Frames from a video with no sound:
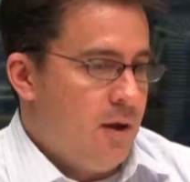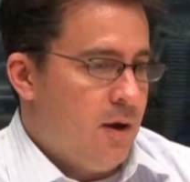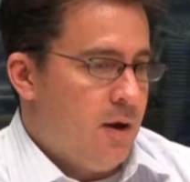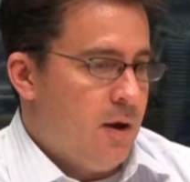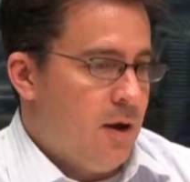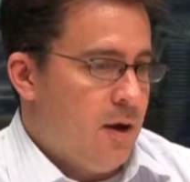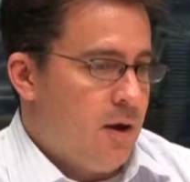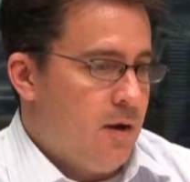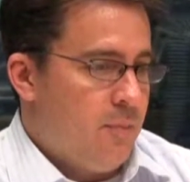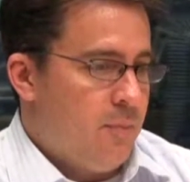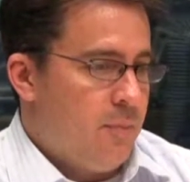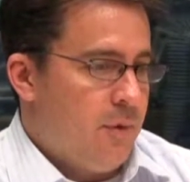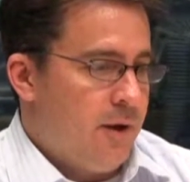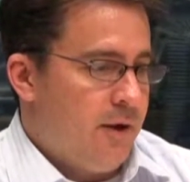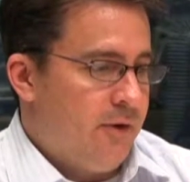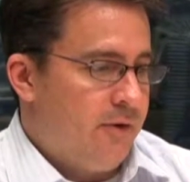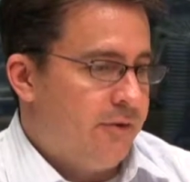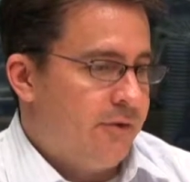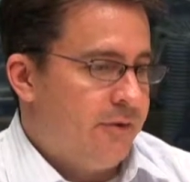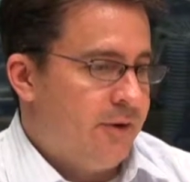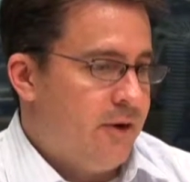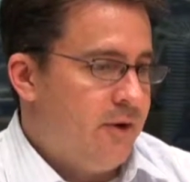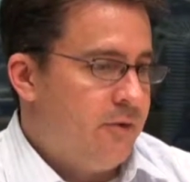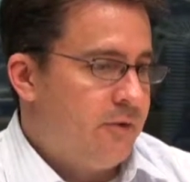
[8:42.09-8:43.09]
a
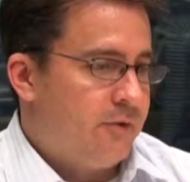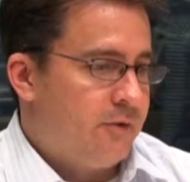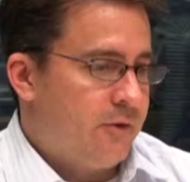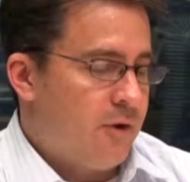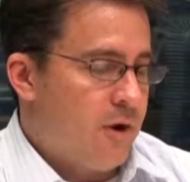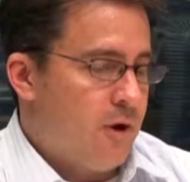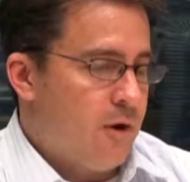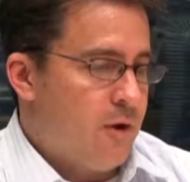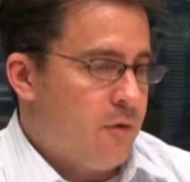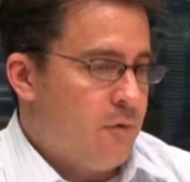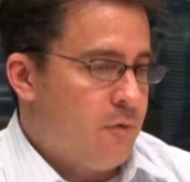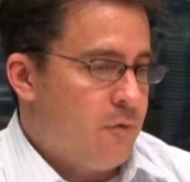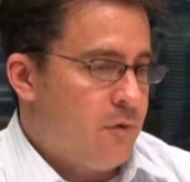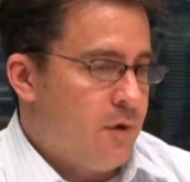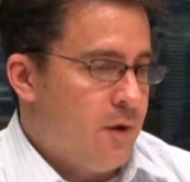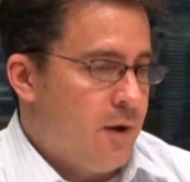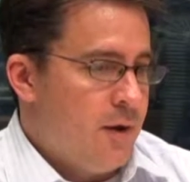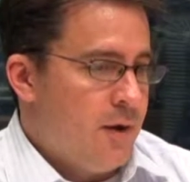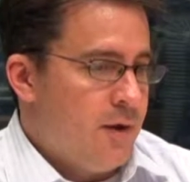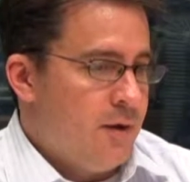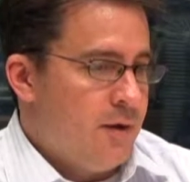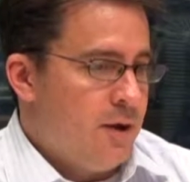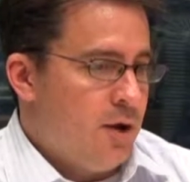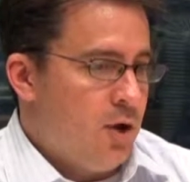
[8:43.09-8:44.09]
sense of
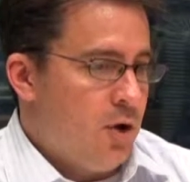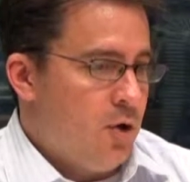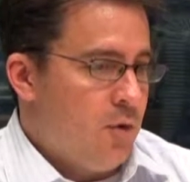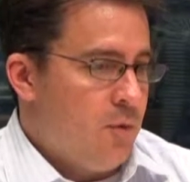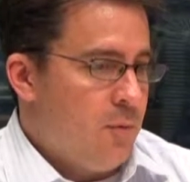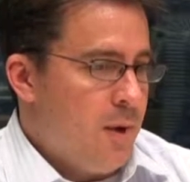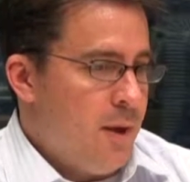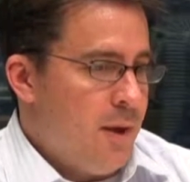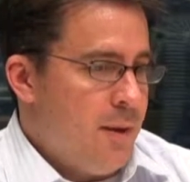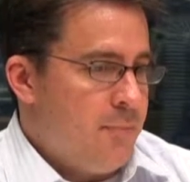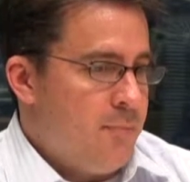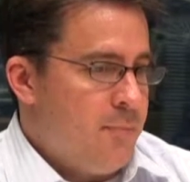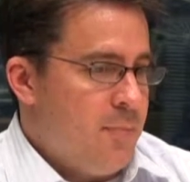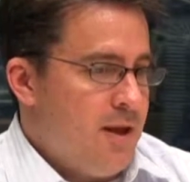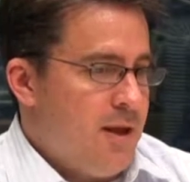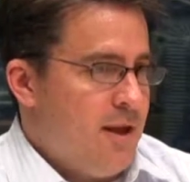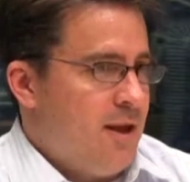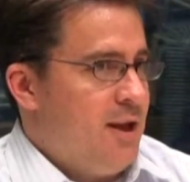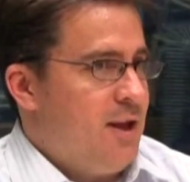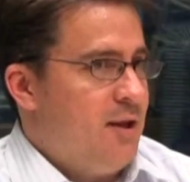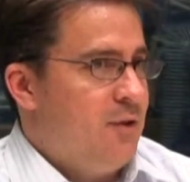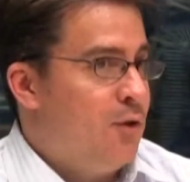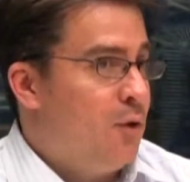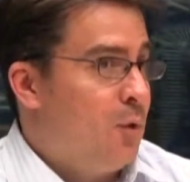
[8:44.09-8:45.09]

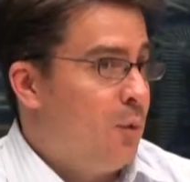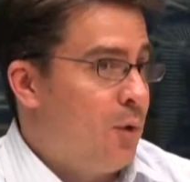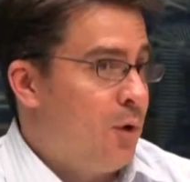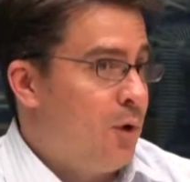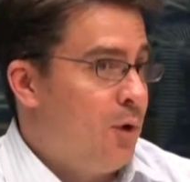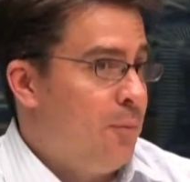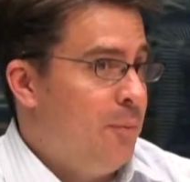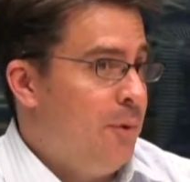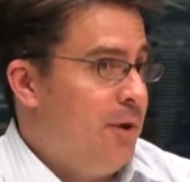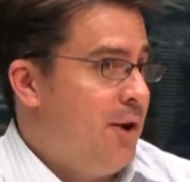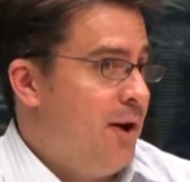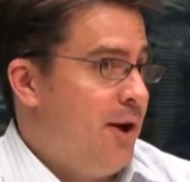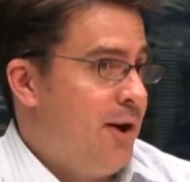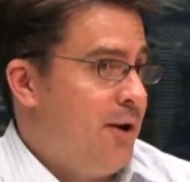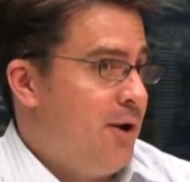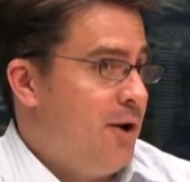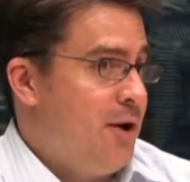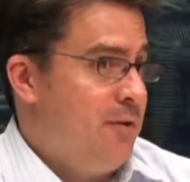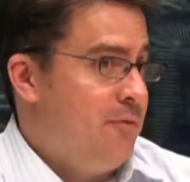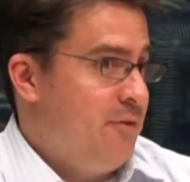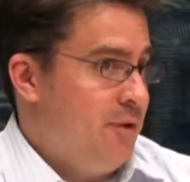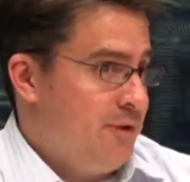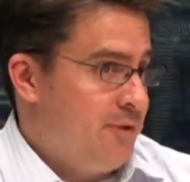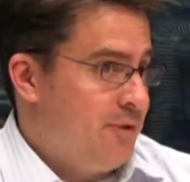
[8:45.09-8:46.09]
being in the world but not
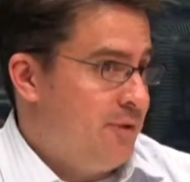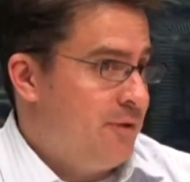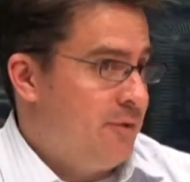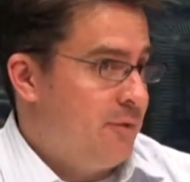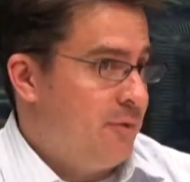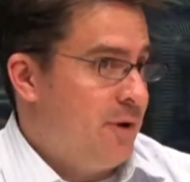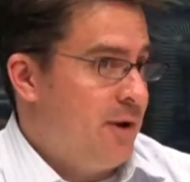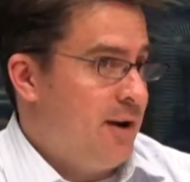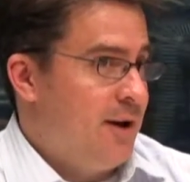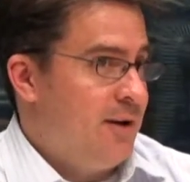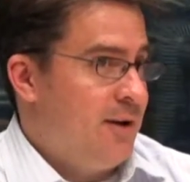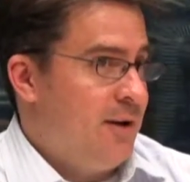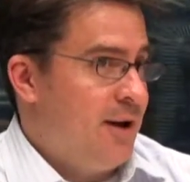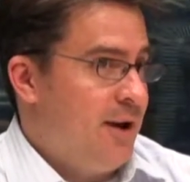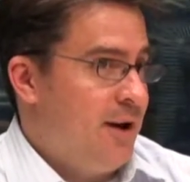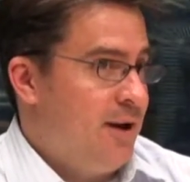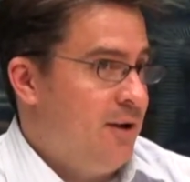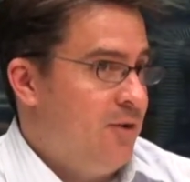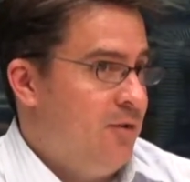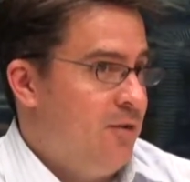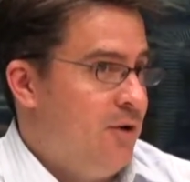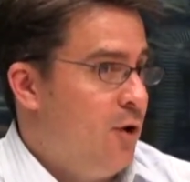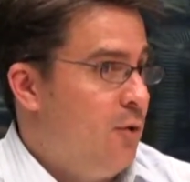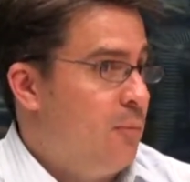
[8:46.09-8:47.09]
of it, right?
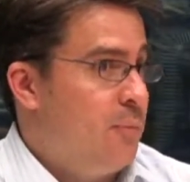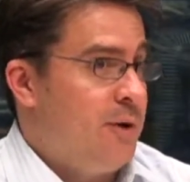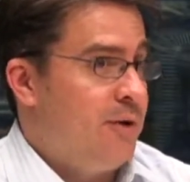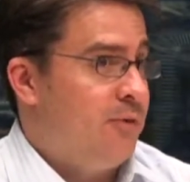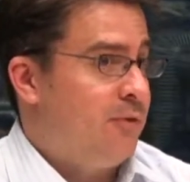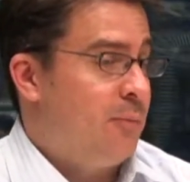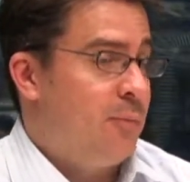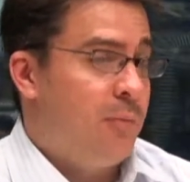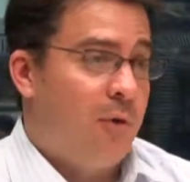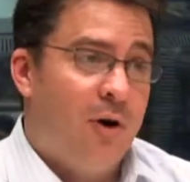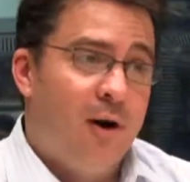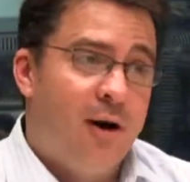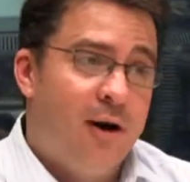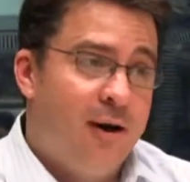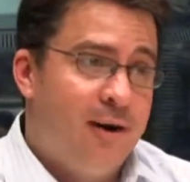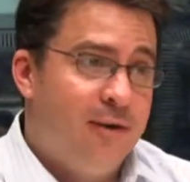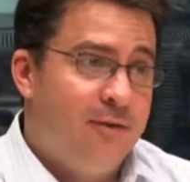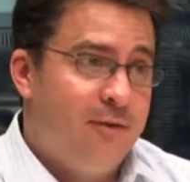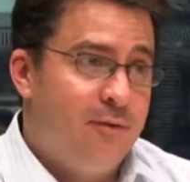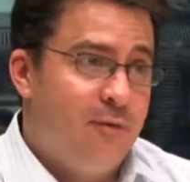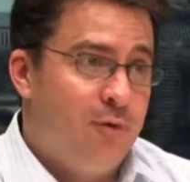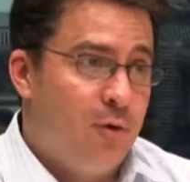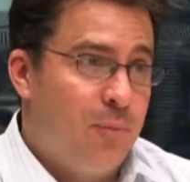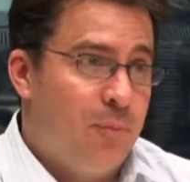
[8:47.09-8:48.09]
And don't be
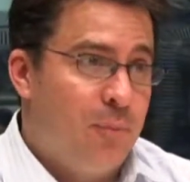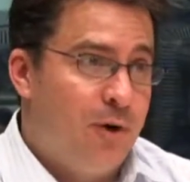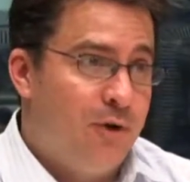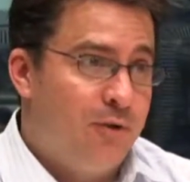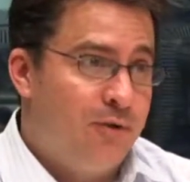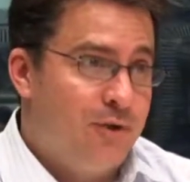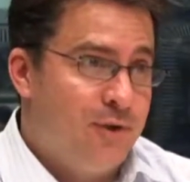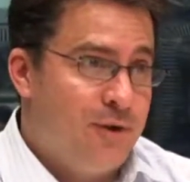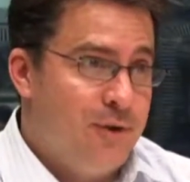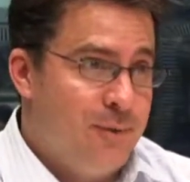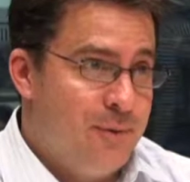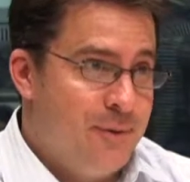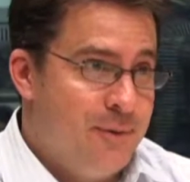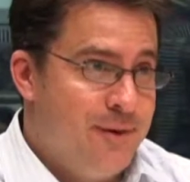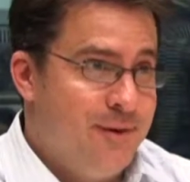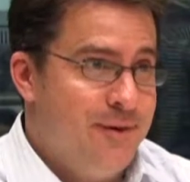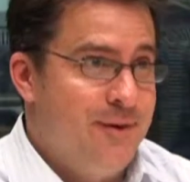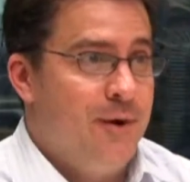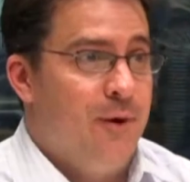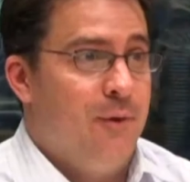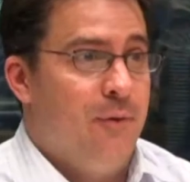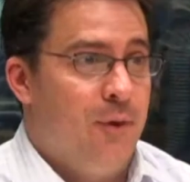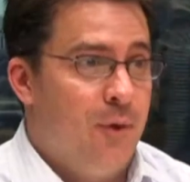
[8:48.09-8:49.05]
surprised if you're persecuted.